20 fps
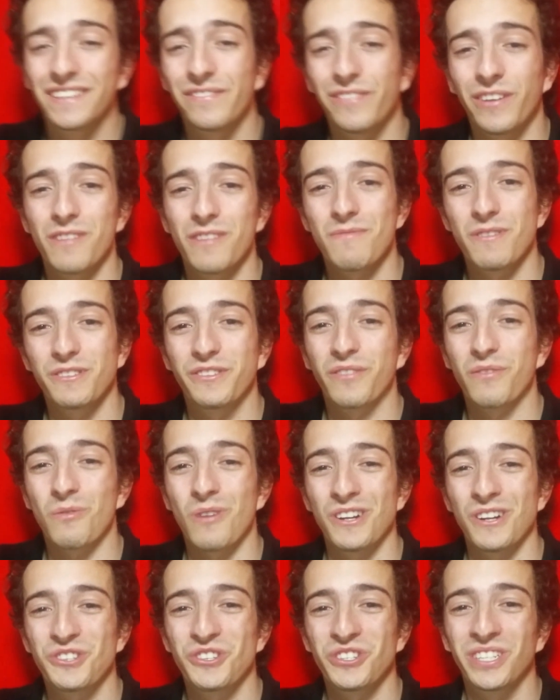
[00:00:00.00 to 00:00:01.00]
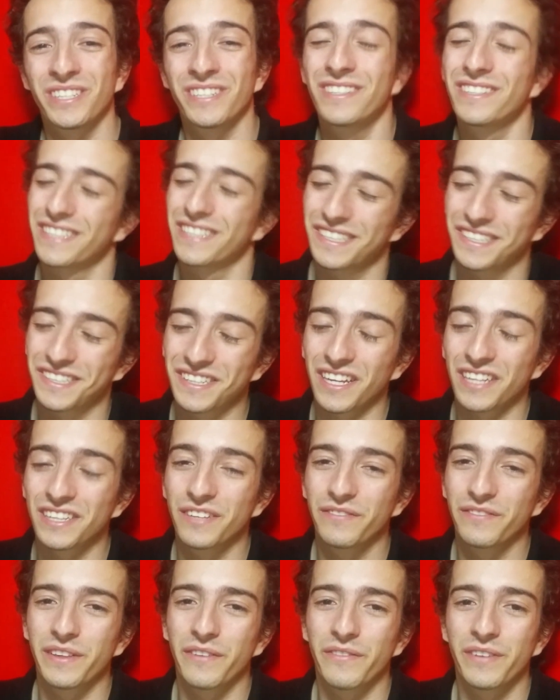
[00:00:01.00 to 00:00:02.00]
you very much for watching. This is the end
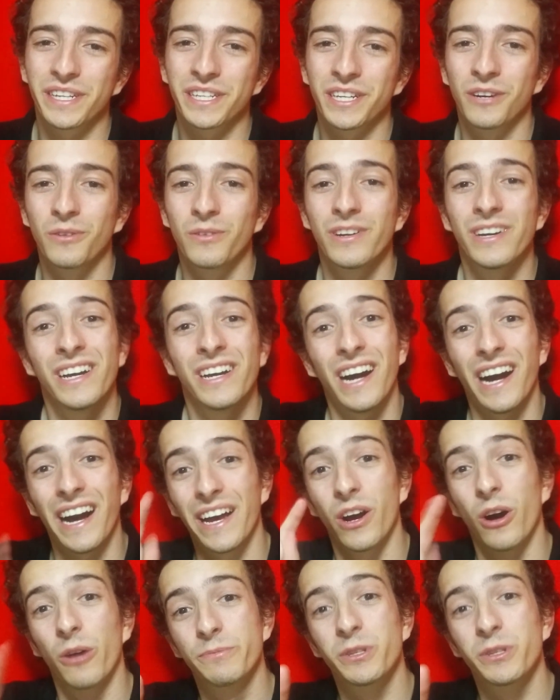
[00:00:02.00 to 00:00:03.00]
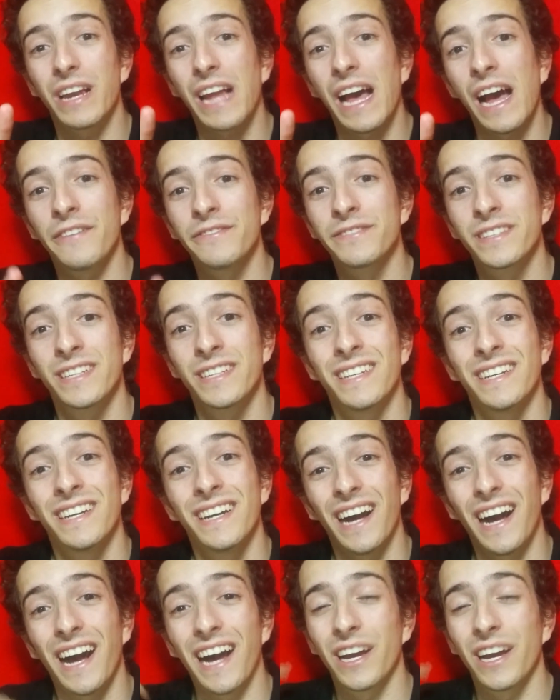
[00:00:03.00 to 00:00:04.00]
of the video. I hope you laughed.
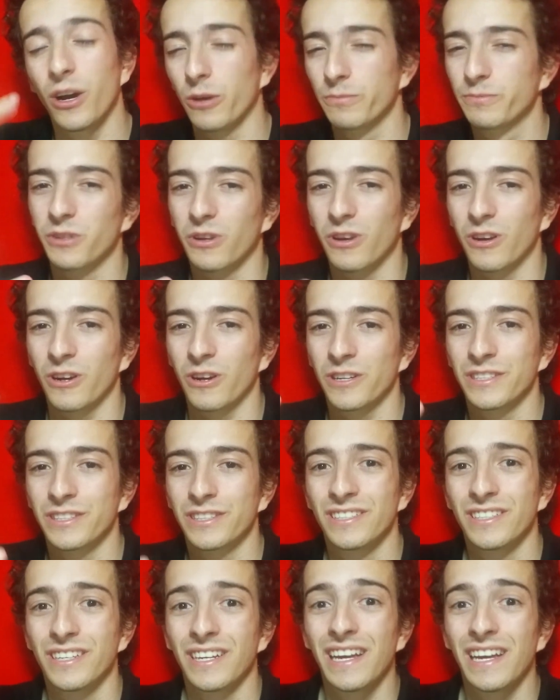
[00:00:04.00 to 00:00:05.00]
I hope you learned.